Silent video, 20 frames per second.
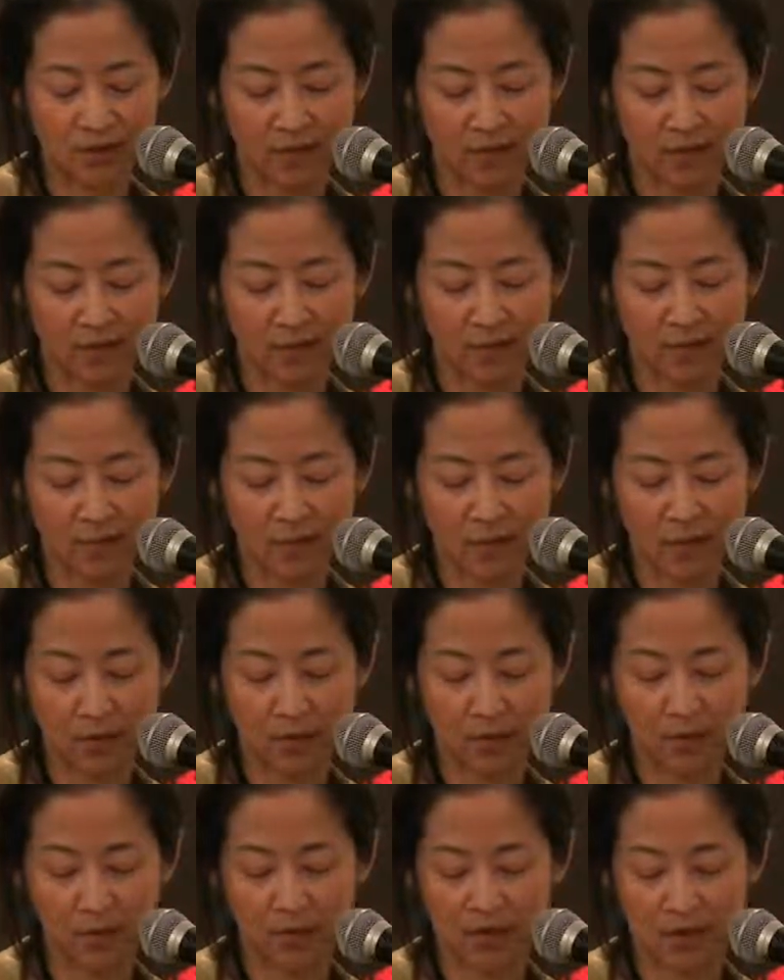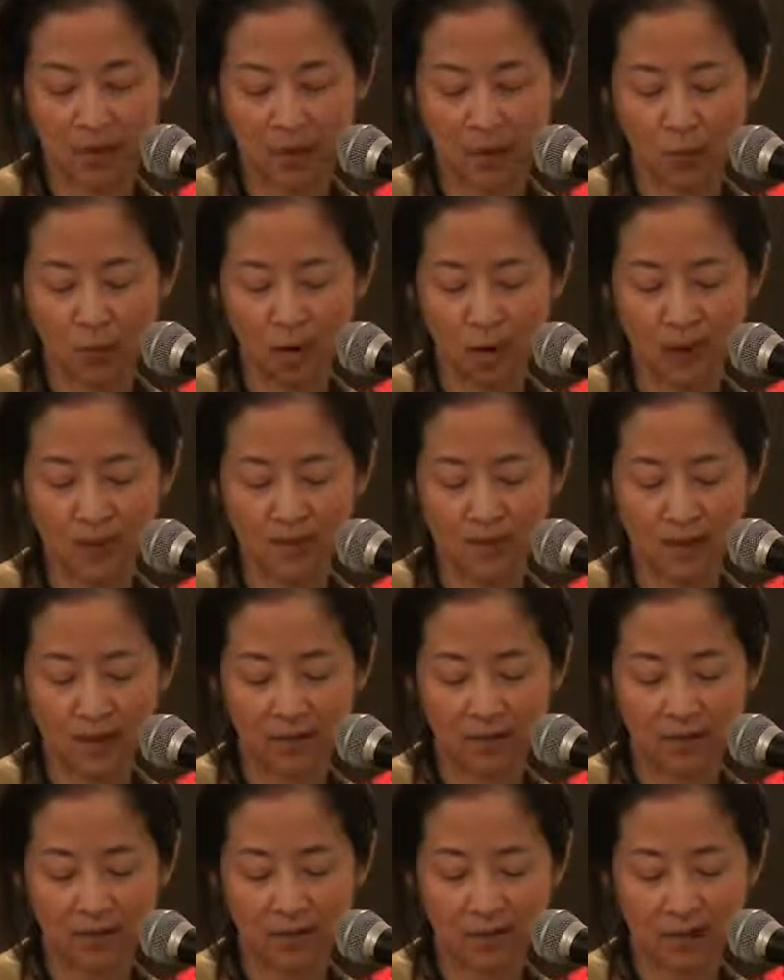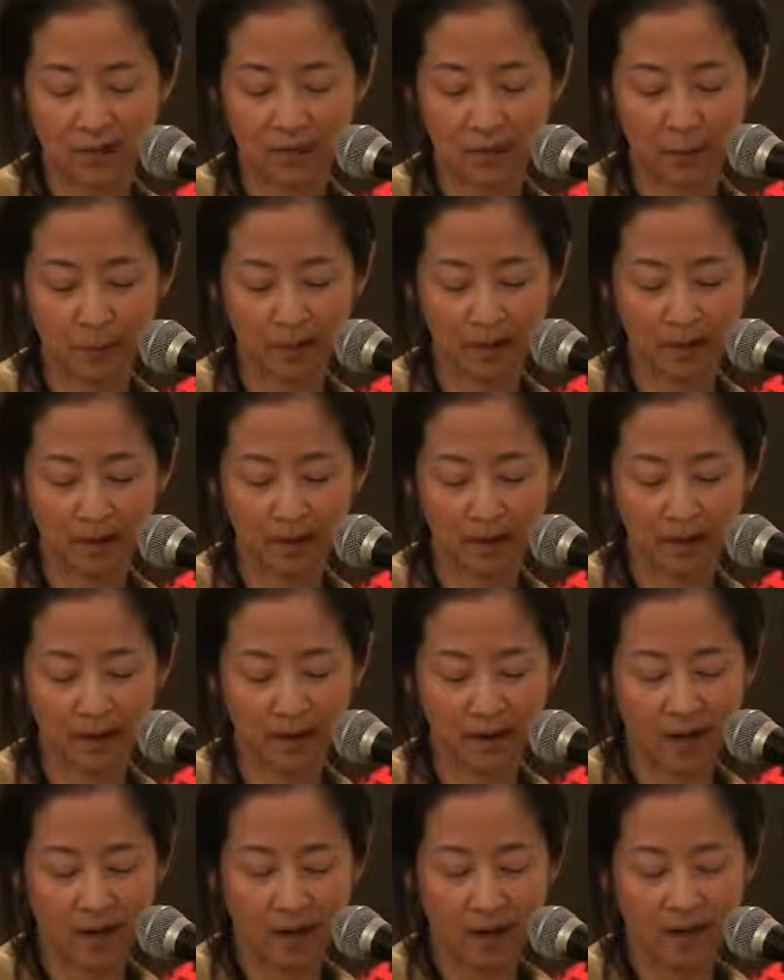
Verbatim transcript: of our kimonos and walk down the gangplank